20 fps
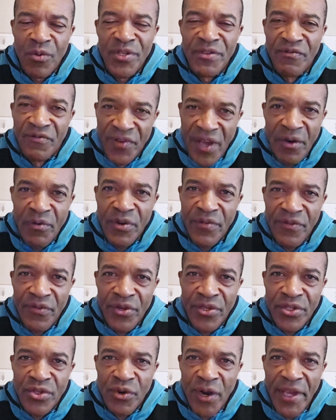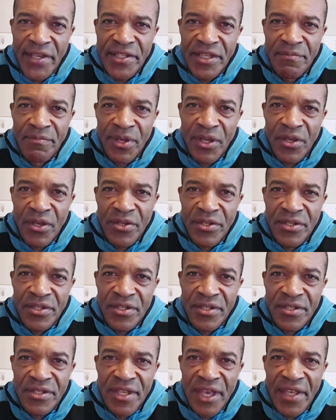very frustrating because
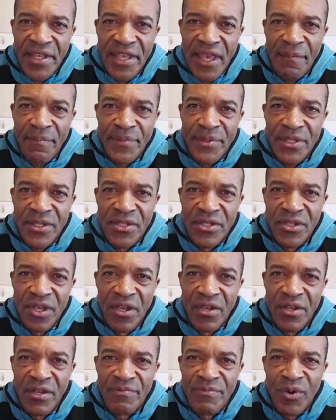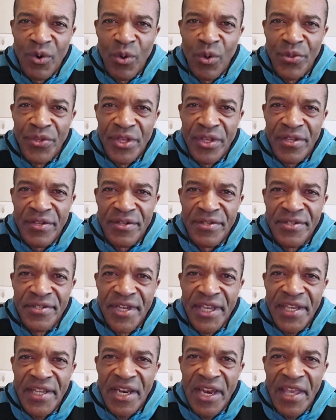they kept all the
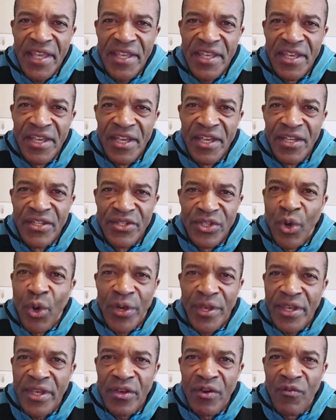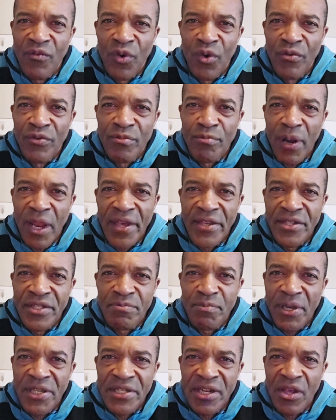niggly tugging of Wolves players,
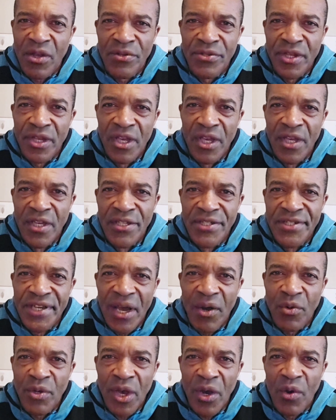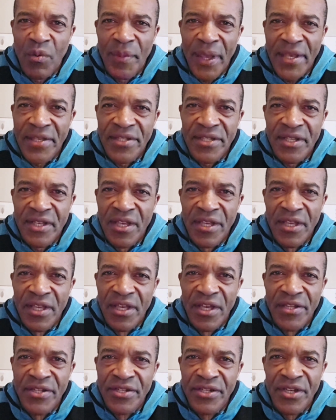especially on João Gomez,
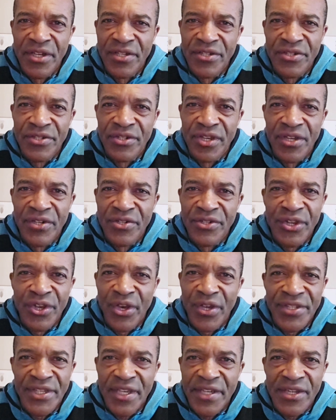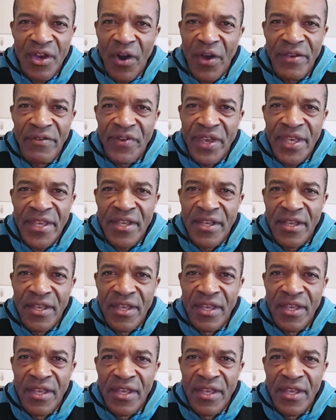and dirty diving,